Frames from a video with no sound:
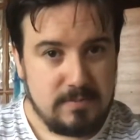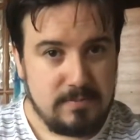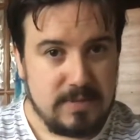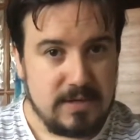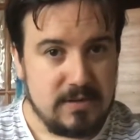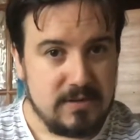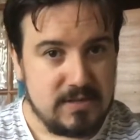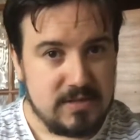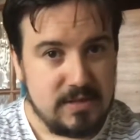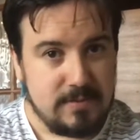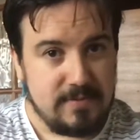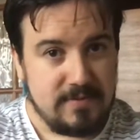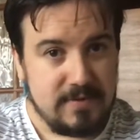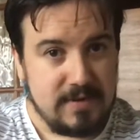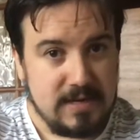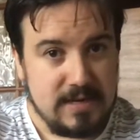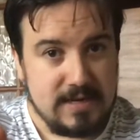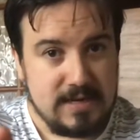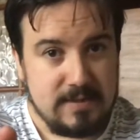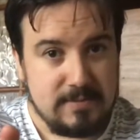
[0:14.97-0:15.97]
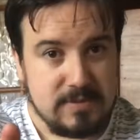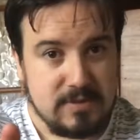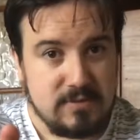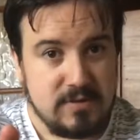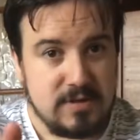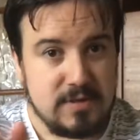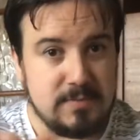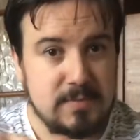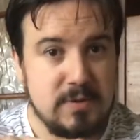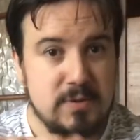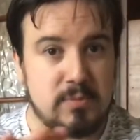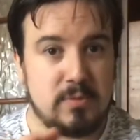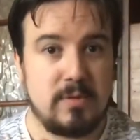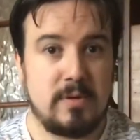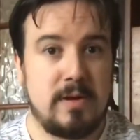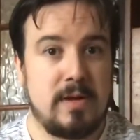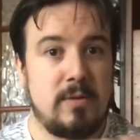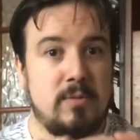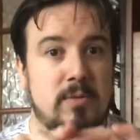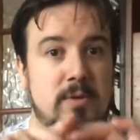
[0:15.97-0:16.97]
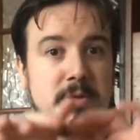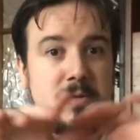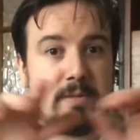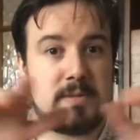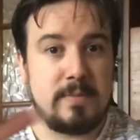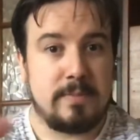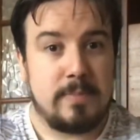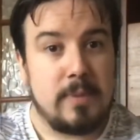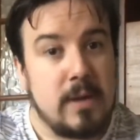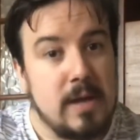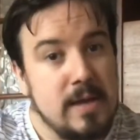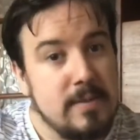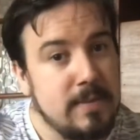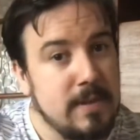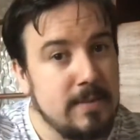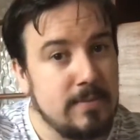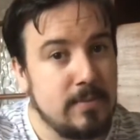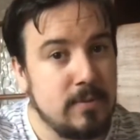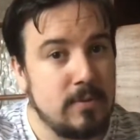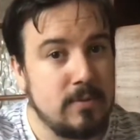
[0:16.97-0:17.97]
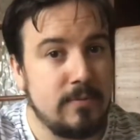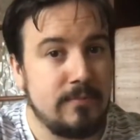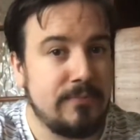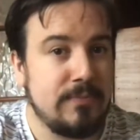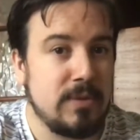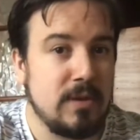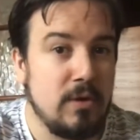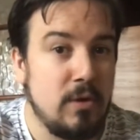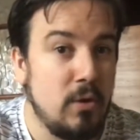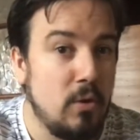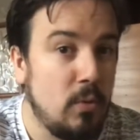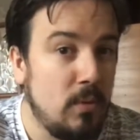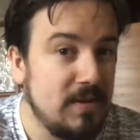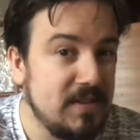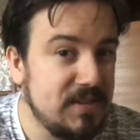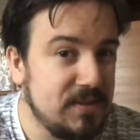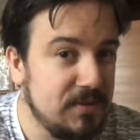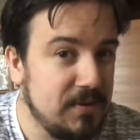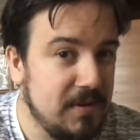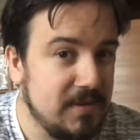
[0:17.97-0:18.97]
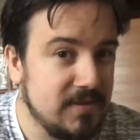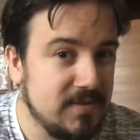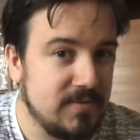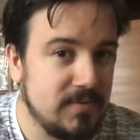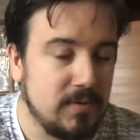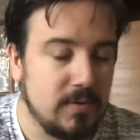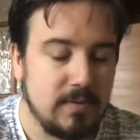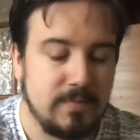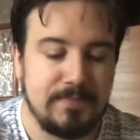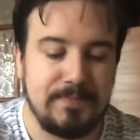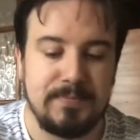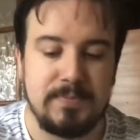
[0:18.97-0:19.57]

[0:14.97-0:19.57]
because some of you leading up to Christmas want to know what to buy people or what to ask for.